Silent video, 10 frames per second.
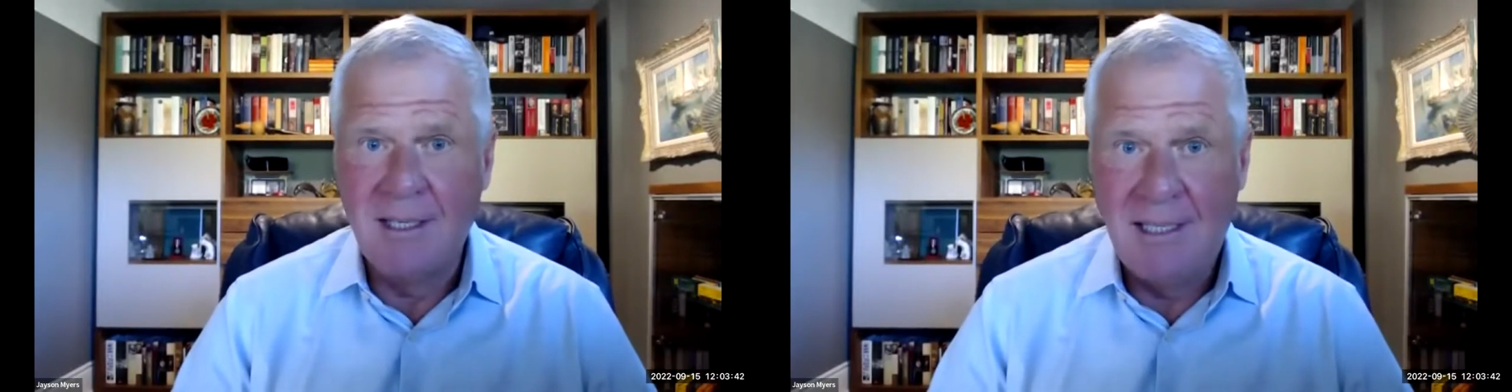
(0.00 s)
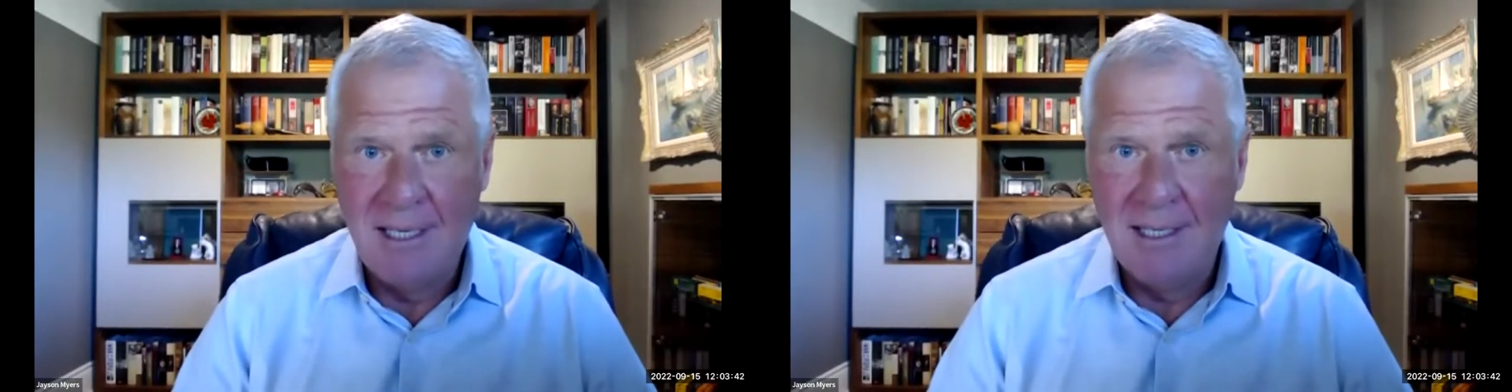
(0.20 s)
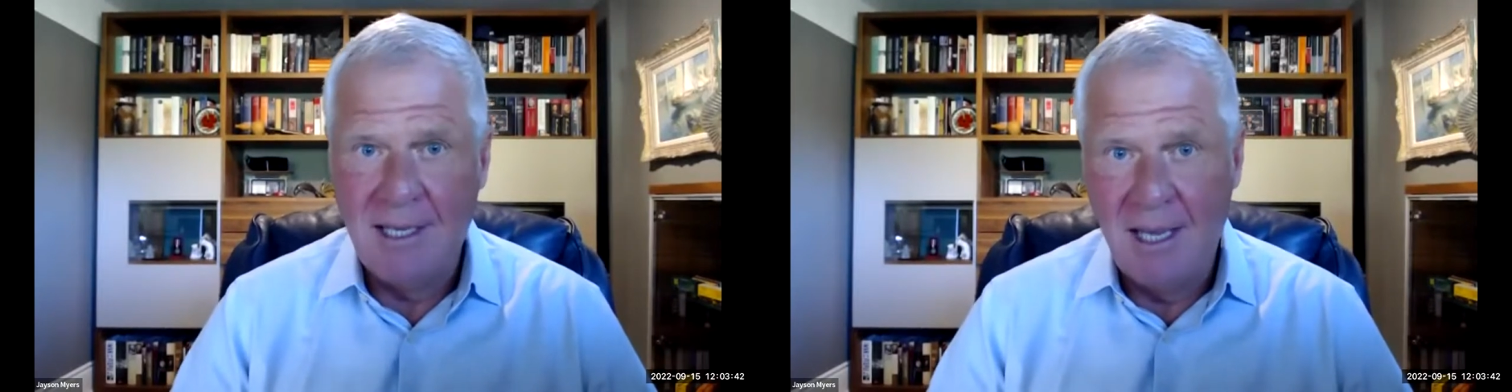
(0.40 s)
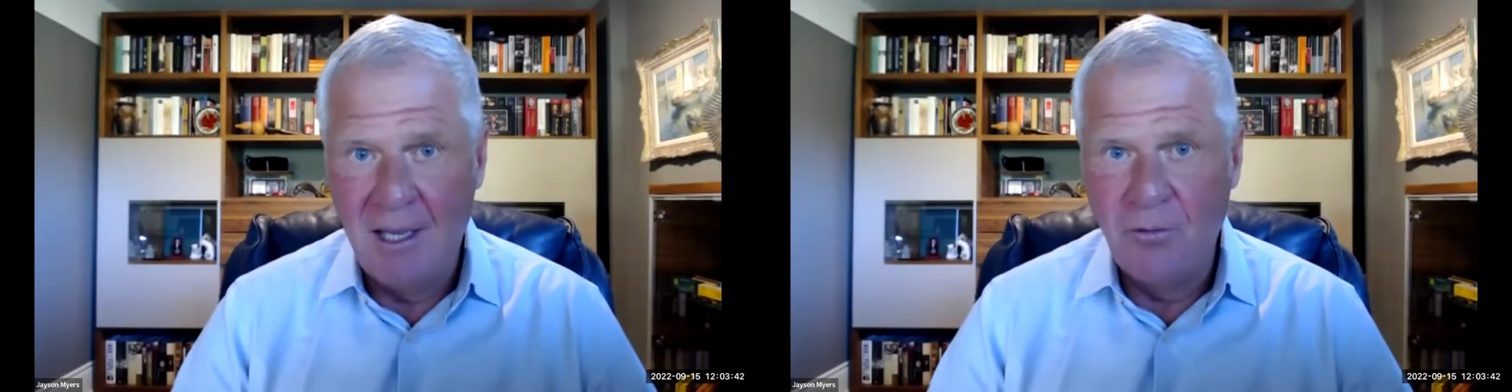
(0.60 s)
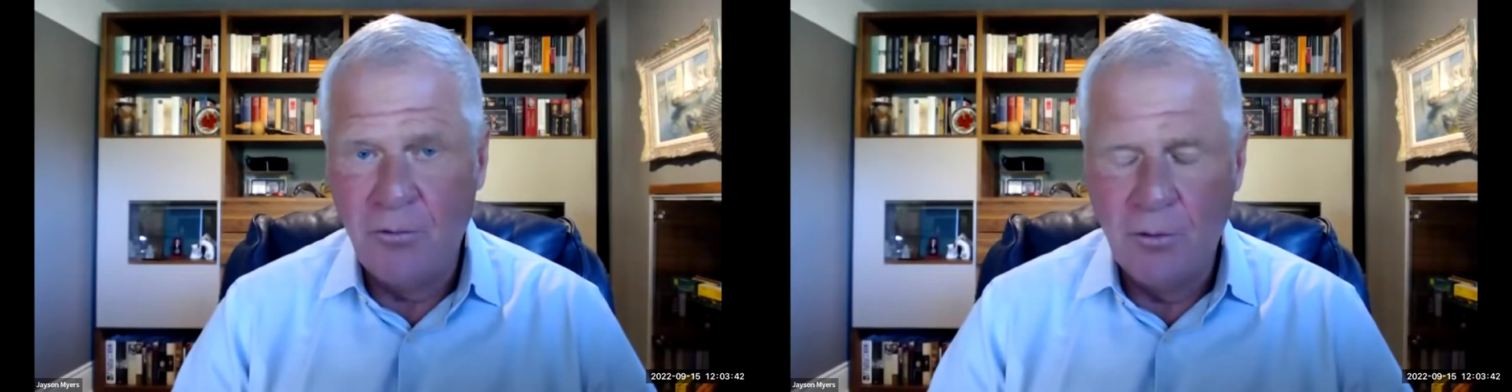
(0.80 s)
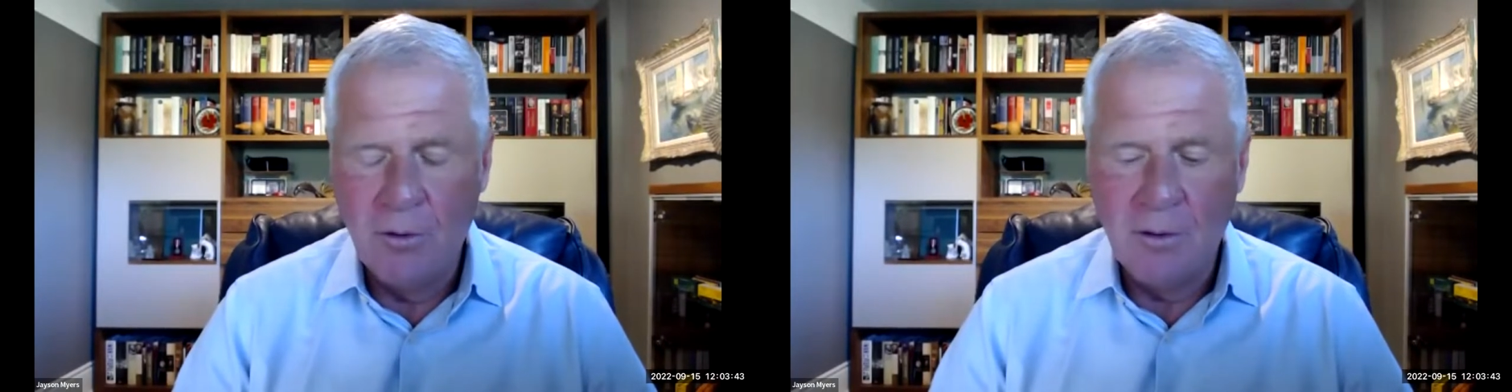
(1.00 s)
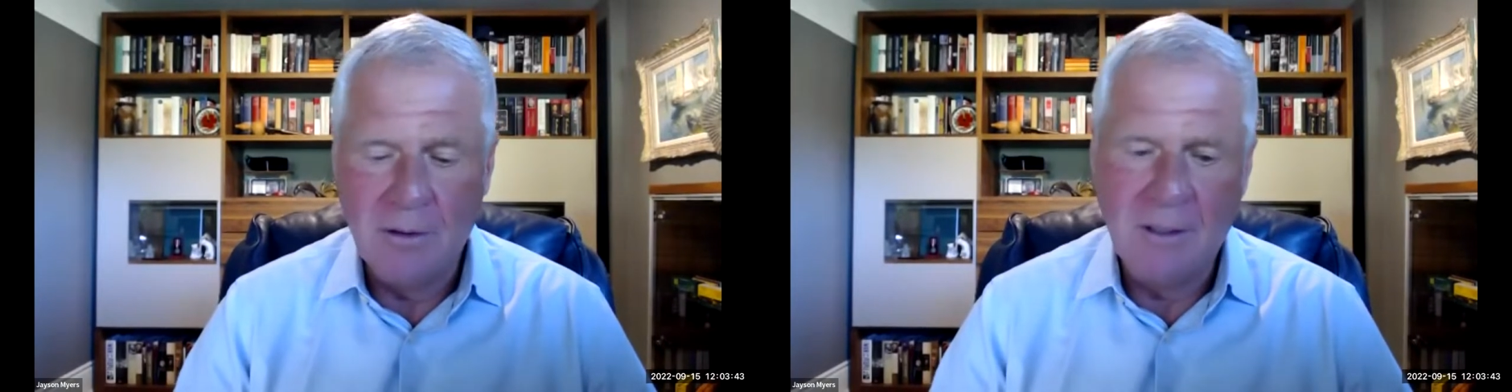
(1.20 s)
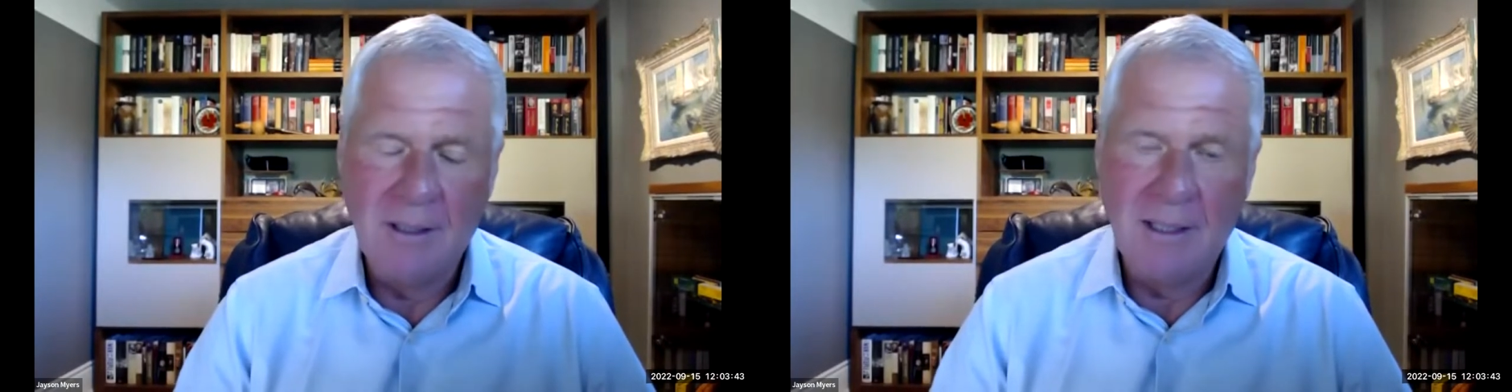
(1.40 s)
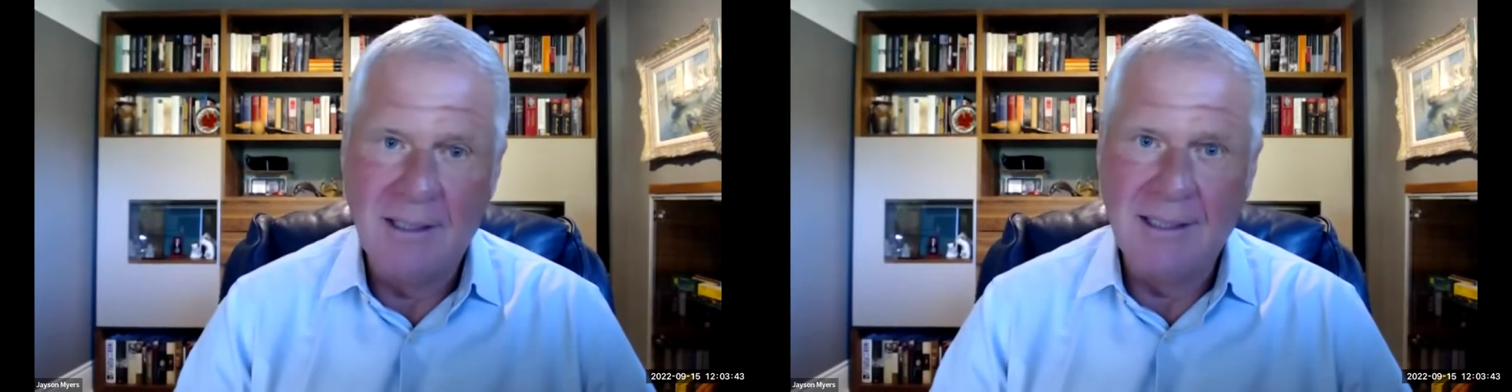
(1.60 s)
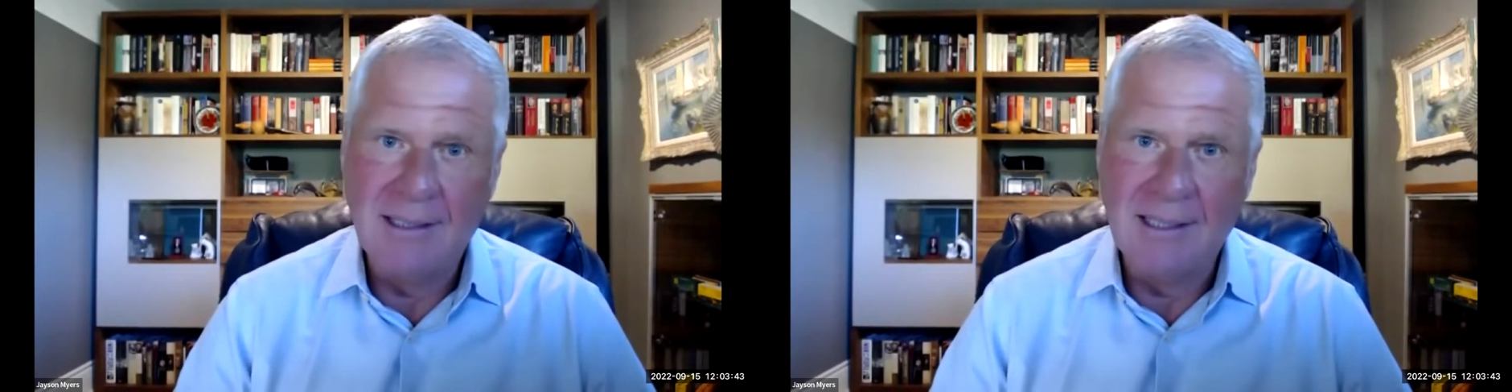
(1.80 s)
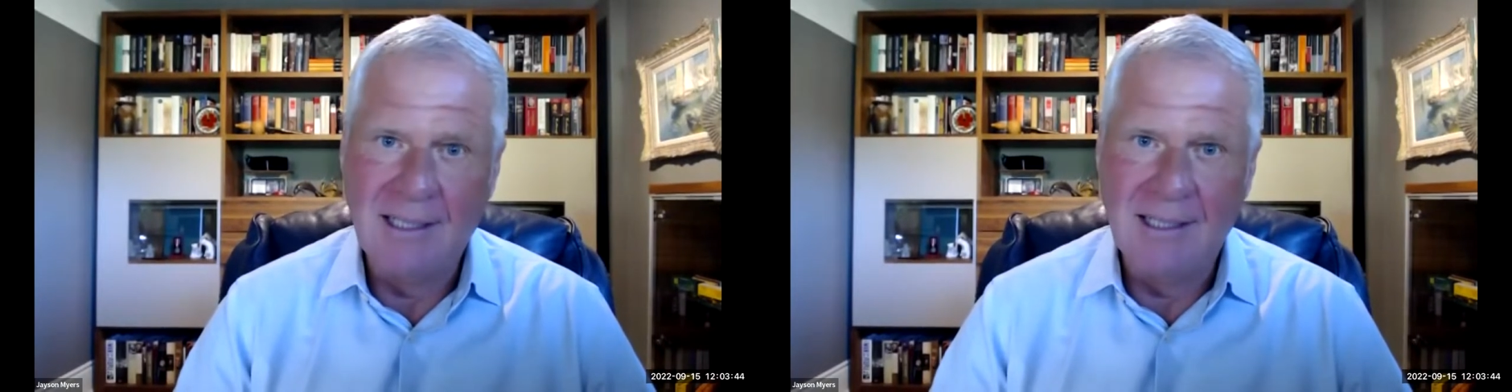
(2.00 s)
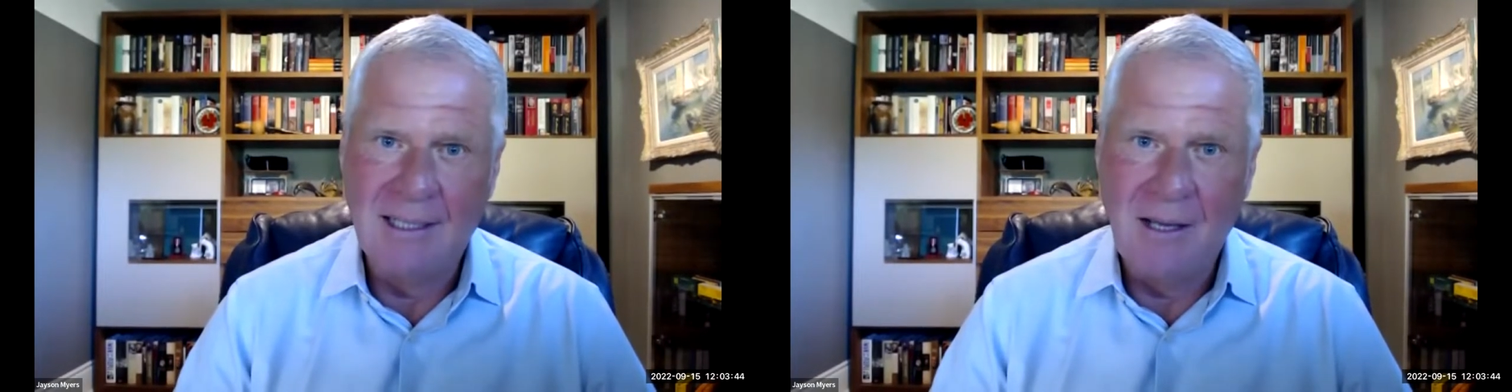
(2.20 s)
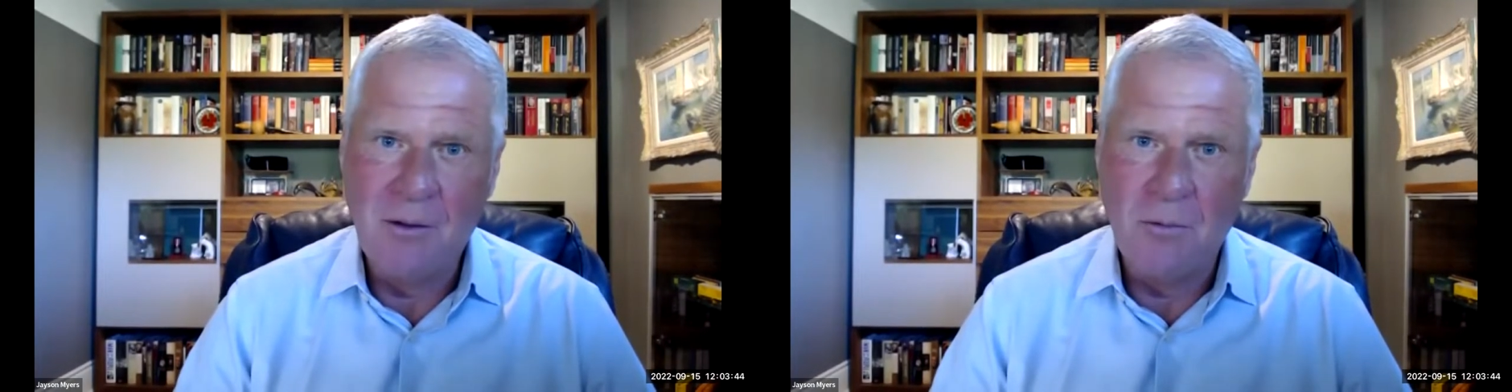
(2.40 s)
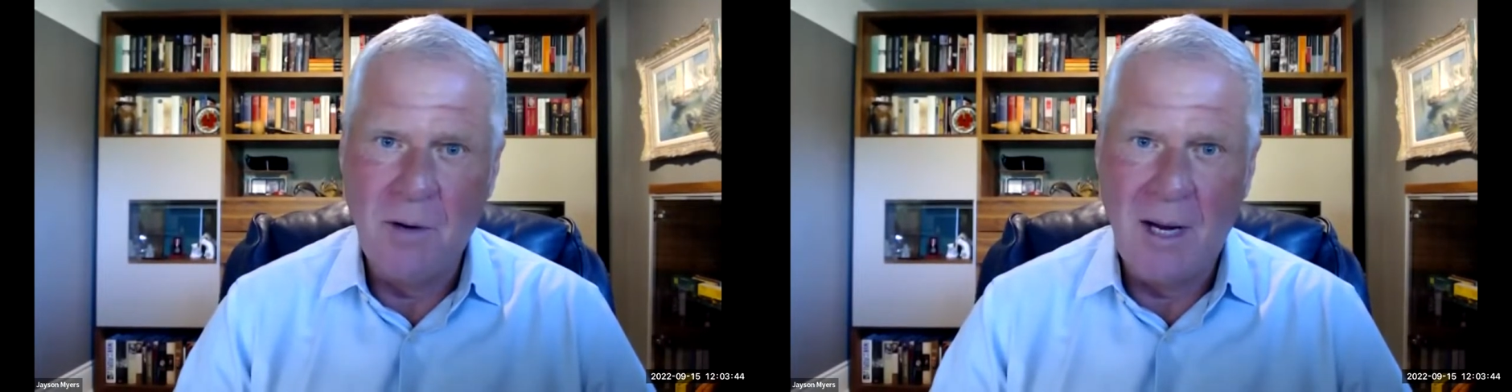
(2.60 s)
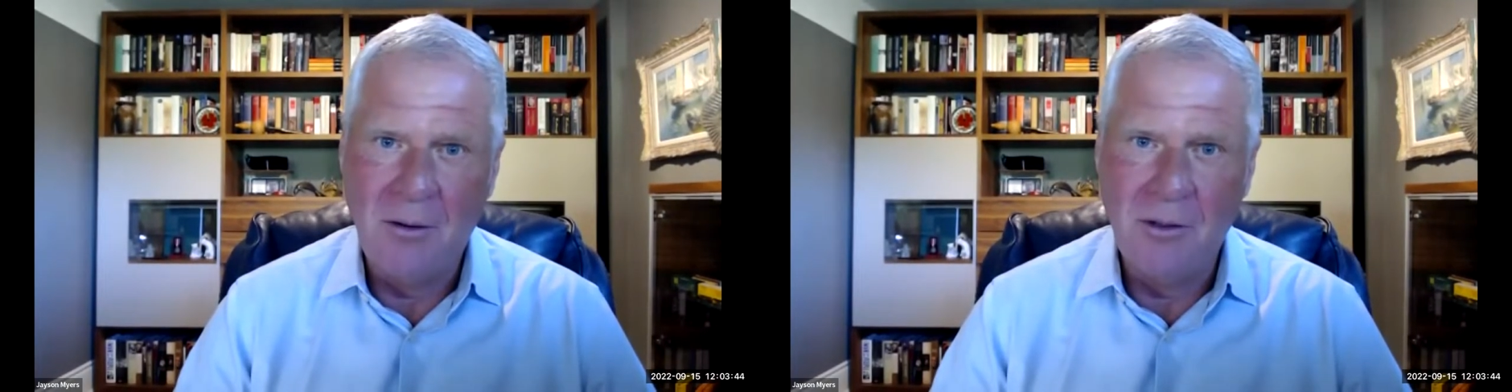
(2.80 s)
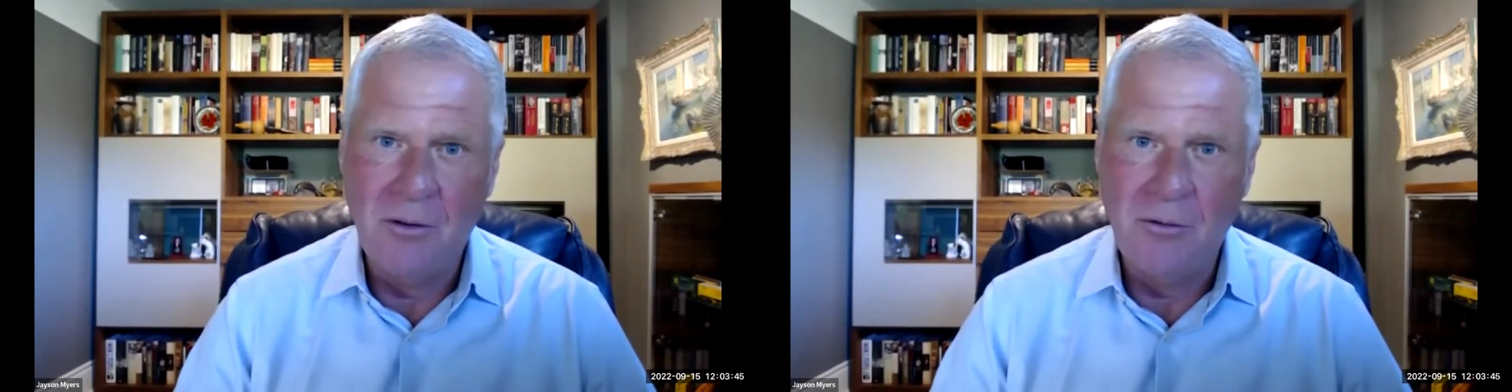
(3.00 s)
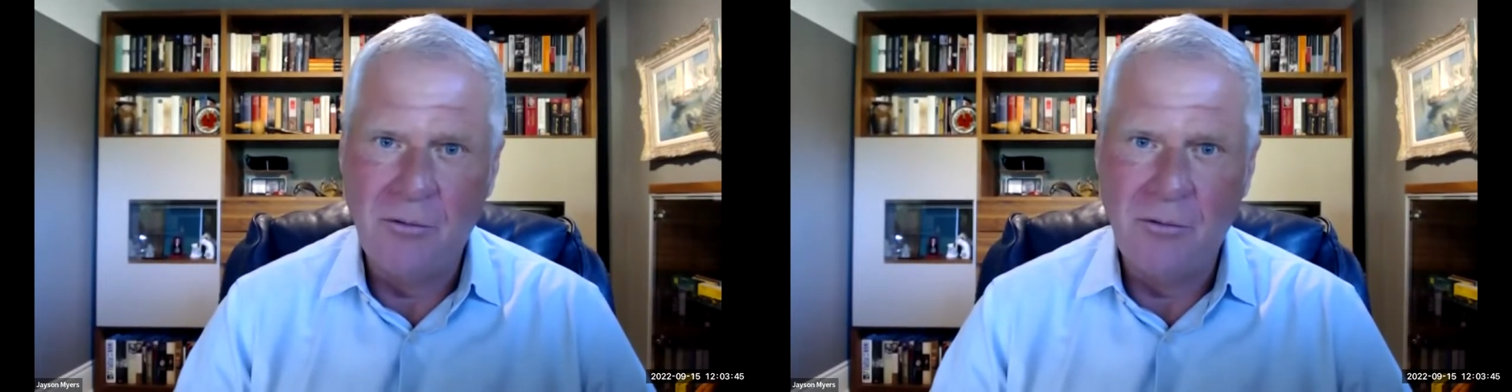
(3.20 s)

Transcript: yet again for another round